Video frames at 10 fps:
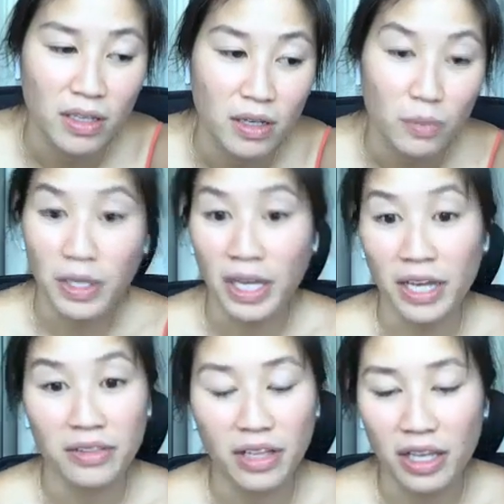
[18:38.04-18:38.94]
We
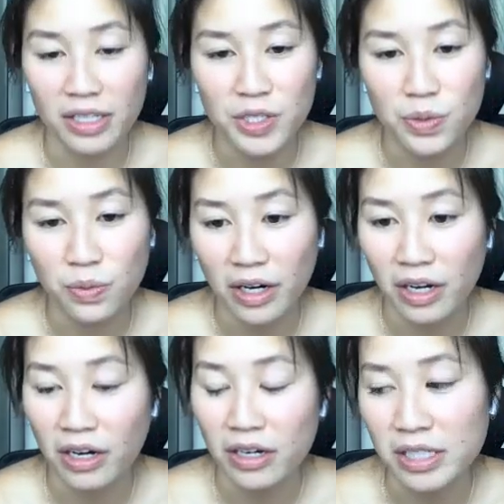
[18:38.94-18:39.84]
had the case
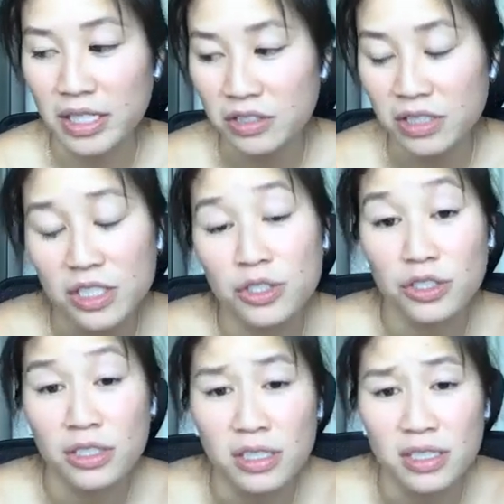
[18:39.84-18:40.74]
where an Indonesian
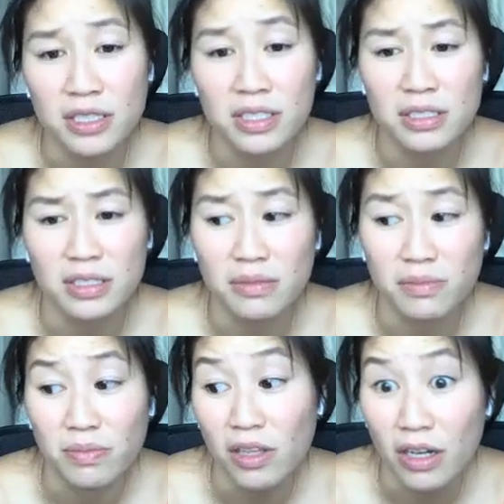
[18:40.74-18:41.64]
journalist
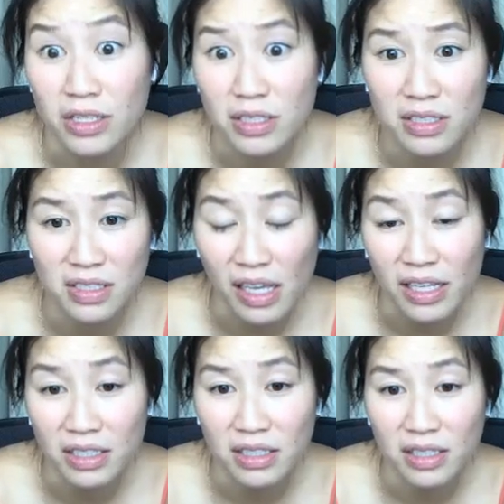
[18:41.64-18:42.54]
lost
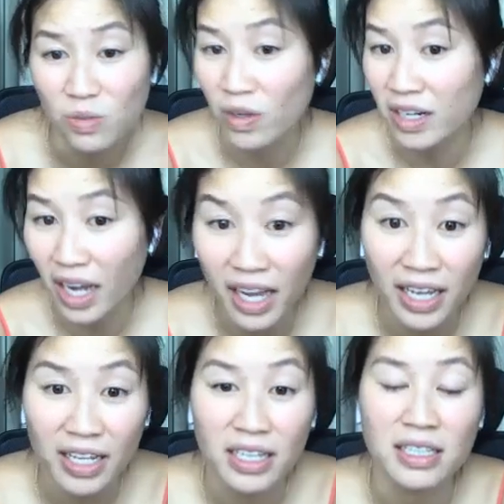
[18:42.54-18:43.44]
sight in one
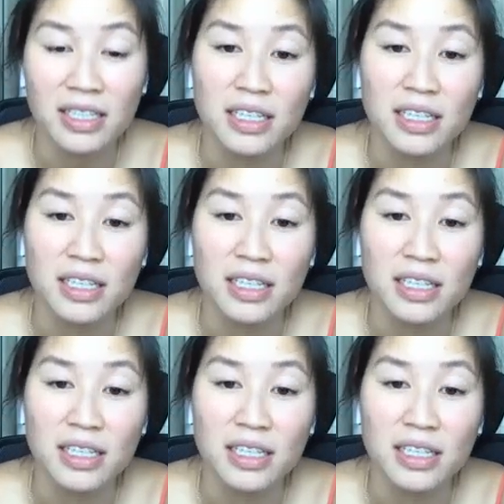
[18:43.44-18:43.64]
eye